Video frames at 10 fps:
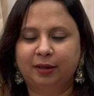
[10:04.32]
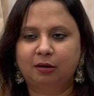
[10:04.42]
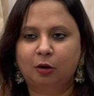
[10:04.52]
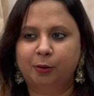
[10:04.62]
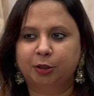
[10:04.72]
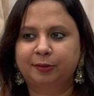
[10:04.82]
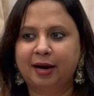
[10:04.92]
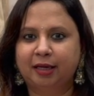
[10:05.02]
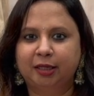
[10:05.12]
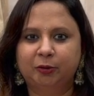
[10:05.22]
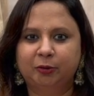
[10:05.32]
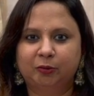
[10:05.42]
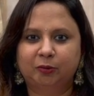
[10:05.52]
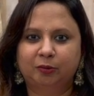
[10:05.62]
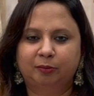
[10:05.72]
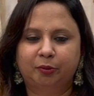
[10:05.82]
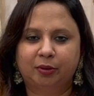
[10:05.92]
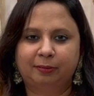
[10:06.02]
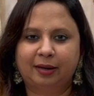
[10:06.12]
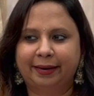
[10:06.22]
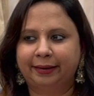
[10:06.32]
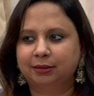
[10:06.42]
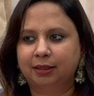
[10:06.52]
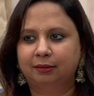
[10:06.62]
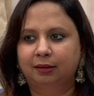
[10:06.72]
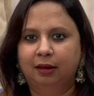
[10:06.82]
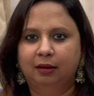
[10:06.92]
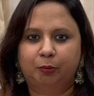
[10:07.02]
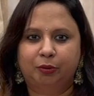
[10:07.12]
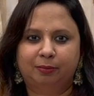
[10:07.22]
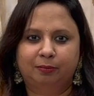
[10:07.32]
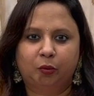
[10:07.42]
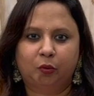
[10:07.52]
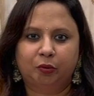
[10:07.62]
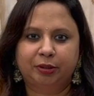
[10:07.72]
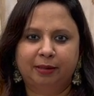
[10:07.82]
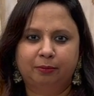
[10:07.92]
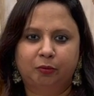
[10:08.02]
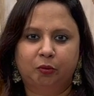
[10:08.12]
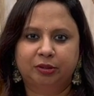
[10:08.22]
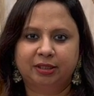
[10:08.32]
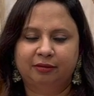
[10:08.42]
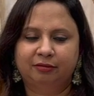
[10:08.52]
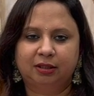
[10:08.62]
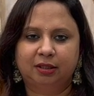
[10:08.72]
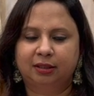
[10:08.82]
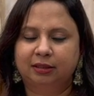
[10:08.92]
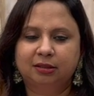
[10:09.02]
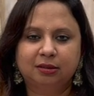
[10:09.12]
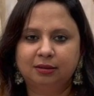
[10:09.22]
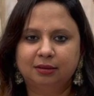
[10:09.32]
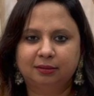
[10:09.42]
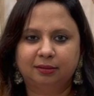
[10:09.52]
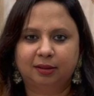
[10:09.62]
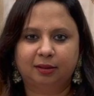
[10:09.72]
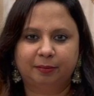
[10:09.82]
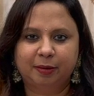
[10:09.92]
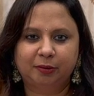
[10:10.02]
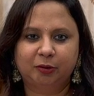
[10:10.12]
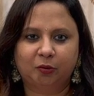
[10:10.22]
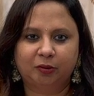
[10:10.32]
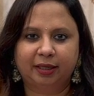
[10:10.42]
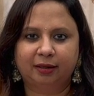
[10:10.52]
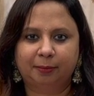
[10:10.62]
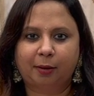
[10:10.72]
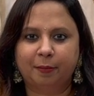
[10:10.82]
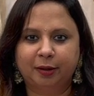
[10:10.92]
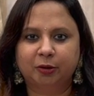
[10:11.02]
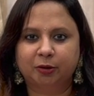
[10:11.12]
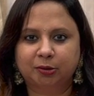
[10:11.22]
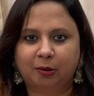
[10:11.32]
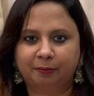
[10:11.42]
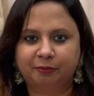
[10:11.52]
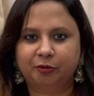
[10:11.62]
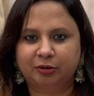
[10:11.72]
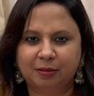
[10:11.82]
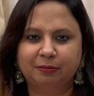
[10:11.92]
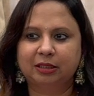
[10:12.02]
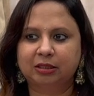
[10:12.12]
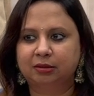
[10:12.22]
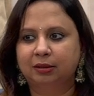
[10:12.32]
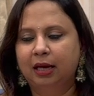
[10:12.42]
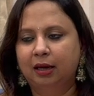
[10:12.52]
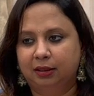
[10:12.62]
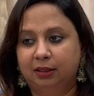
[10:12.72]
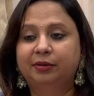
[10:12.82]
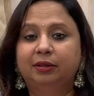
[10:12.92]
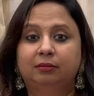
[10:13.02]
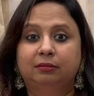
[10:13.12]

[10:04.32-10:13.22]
how much branding you do, put up lights and put up board, name boards, everything, and still people don't end up coming to your shop for some reason. Even